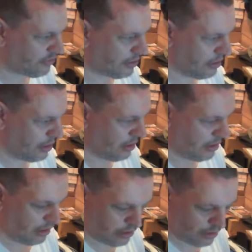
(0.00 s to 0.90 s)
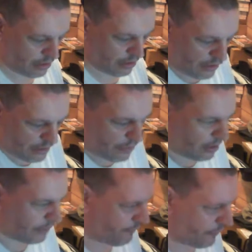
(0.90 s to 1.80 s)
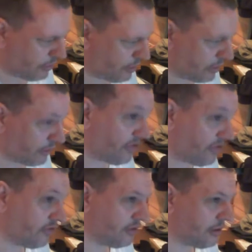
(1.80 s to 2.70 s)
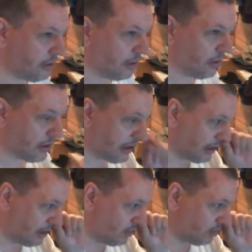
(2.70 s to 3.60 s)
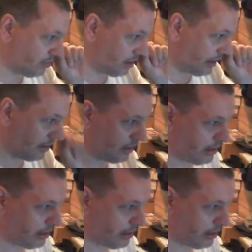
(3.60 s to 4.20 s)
much. You know, if I had my 60 kilo or my